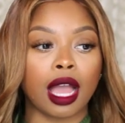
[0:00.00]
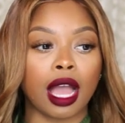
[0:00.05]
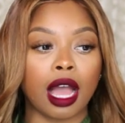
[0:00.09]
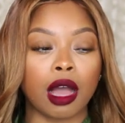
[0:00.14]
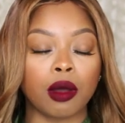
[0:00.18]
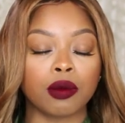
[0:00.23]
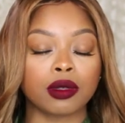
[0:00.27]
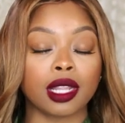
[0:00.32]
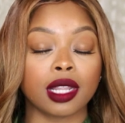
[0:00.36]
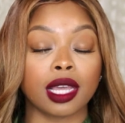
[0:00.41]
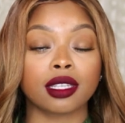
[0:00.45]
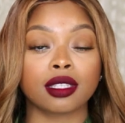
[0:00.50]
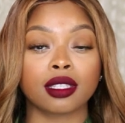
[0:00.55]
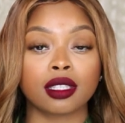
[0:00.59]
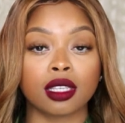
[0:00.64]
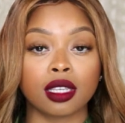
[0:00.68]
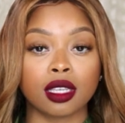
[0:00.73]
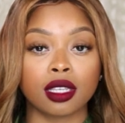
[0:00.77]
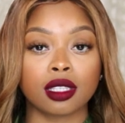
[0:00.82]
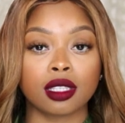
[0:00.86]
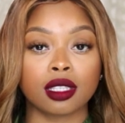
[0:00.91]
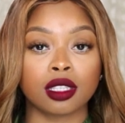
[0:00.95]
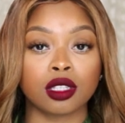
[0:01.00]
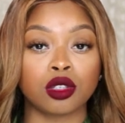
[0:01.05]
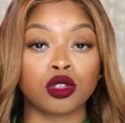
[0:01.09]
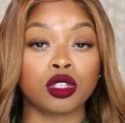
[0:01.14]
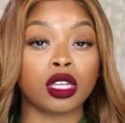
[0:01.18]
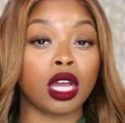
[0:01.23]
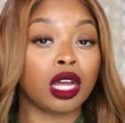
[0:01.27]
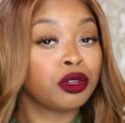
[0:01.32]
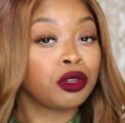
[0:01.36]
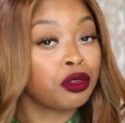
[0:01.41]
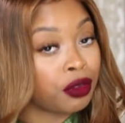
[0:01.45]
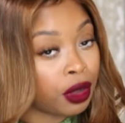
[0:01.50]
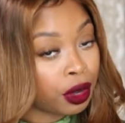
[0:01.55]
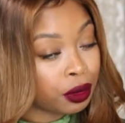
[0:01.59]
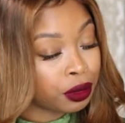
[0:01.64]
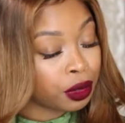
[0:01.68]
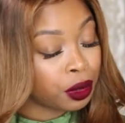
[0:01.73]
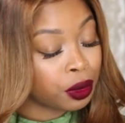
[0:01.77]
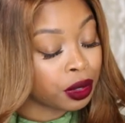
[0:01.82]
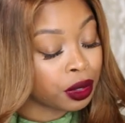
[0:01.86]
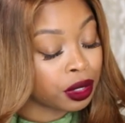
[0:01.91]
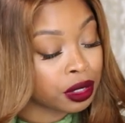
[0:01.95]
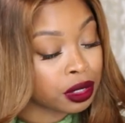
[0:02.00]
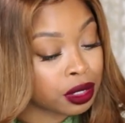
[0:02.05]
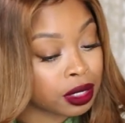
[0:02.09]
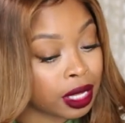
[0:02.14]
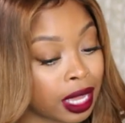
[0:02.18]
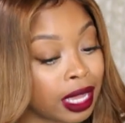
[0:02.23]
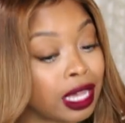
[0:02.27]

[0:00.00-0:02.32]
I was like, sis, do y'all do phone orders?